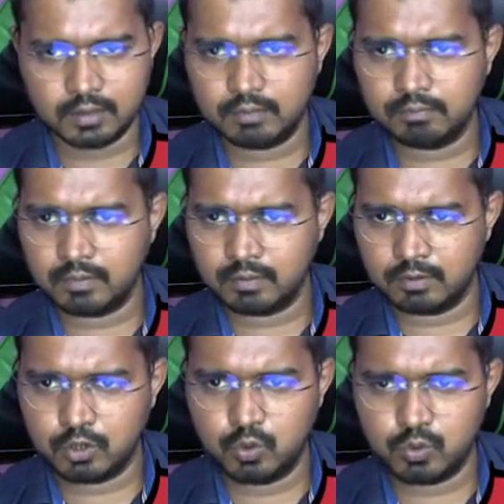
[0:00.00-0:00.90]
and
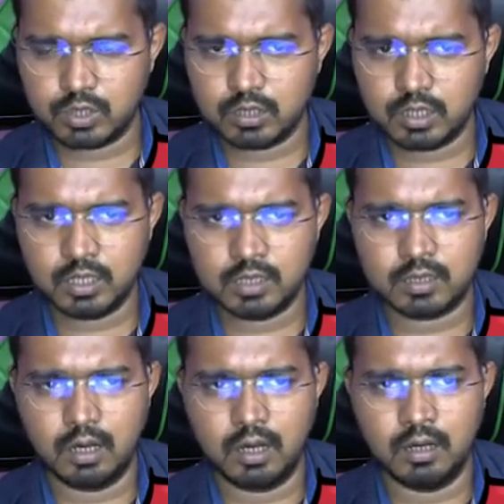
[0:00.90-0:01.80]
using
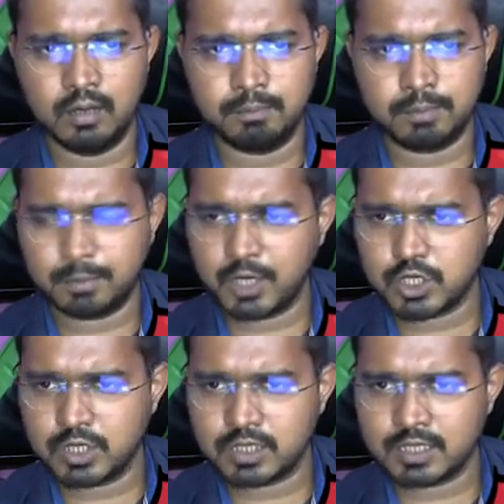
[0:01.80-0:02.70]
these
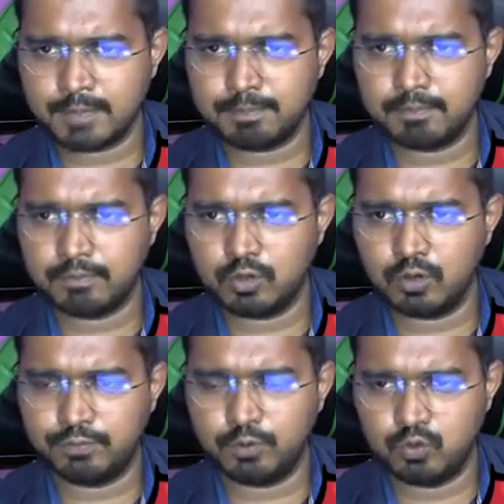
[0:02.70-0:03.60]
preparation step,
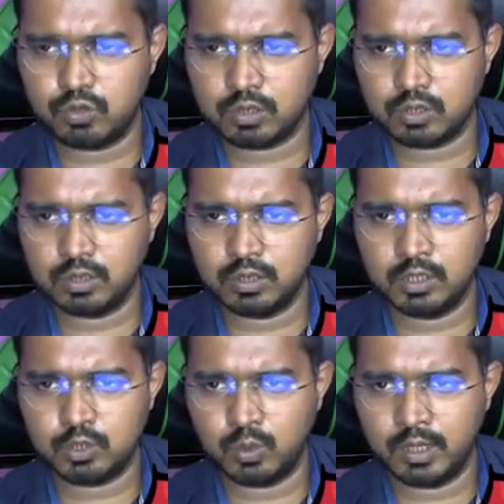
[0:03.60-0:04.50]
your future
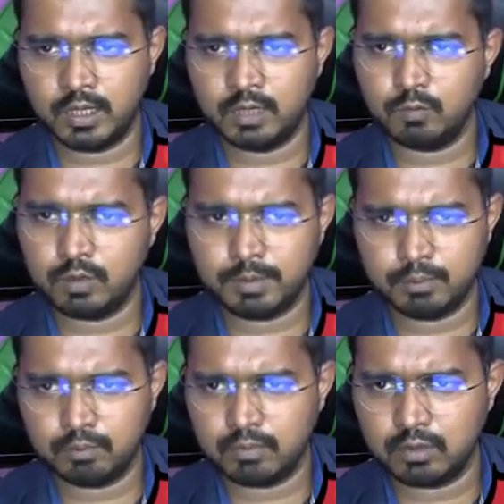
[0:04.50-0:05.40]
journey to AL will
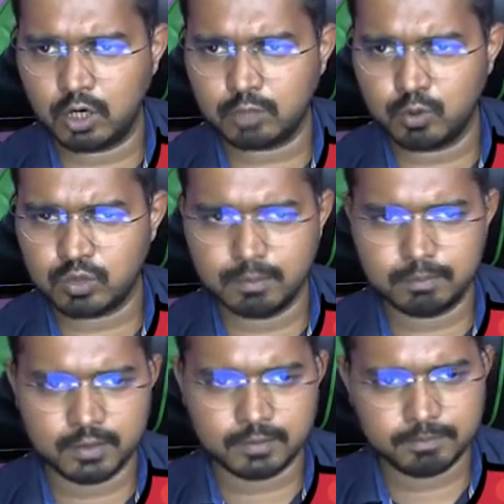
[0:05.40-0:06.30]
be lot more
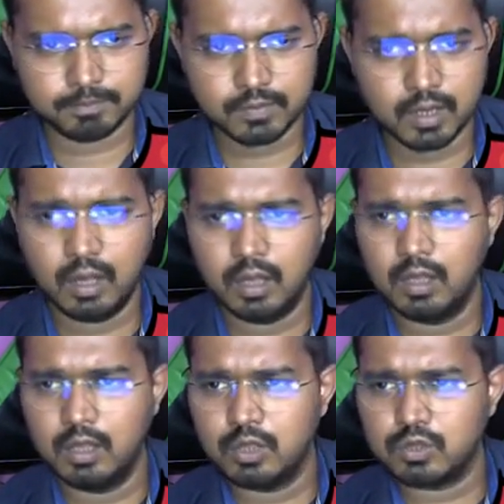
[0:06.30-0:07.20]
simpler.
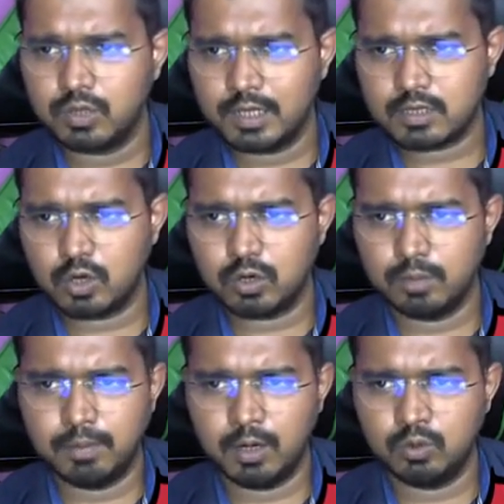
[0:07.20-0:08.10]
So let's talk
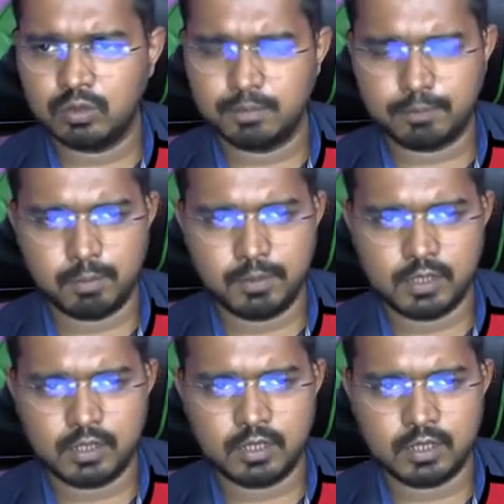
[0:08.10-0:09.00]
about the
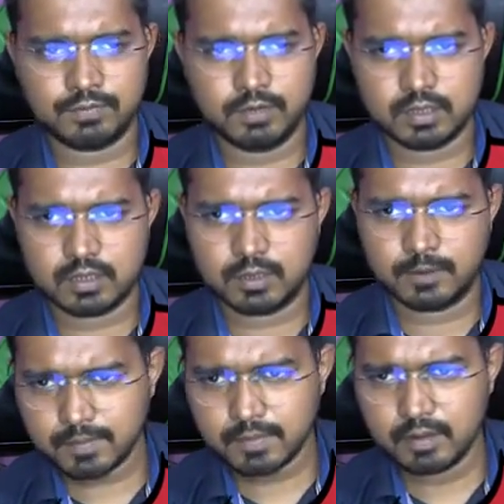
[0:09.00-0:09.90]
property changes first.
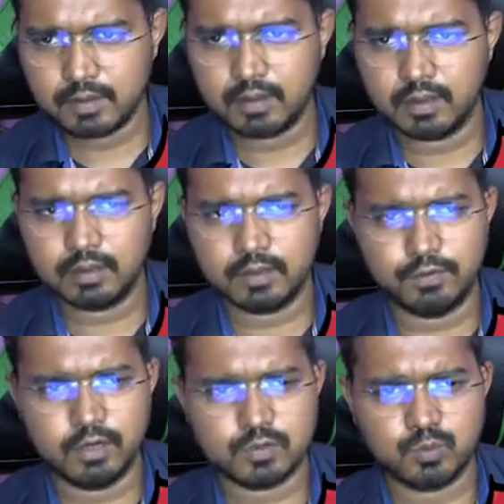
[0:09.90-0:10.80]
The
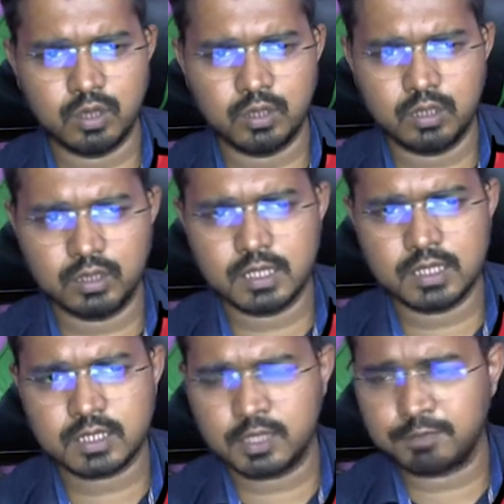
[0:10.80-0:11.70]
first one in the
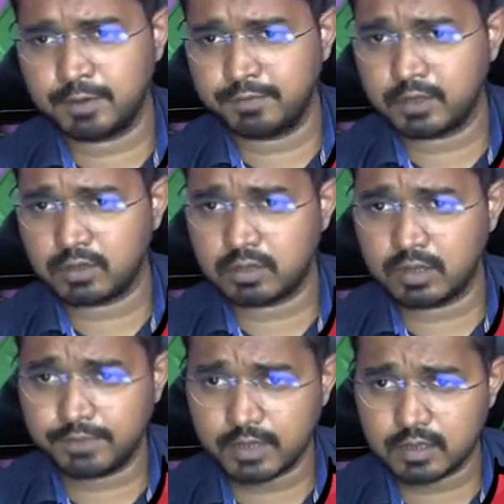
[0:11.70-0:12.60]
list is prefix or
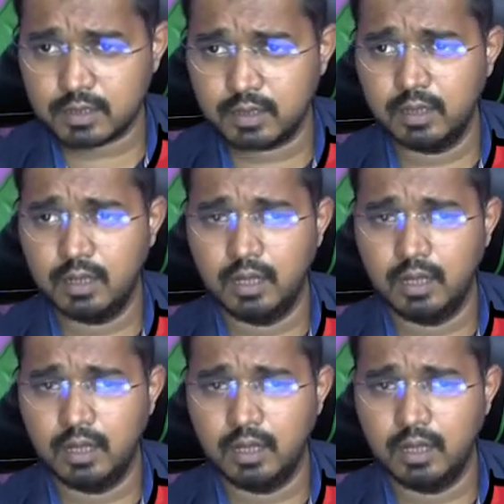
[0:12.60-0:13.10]
suffix.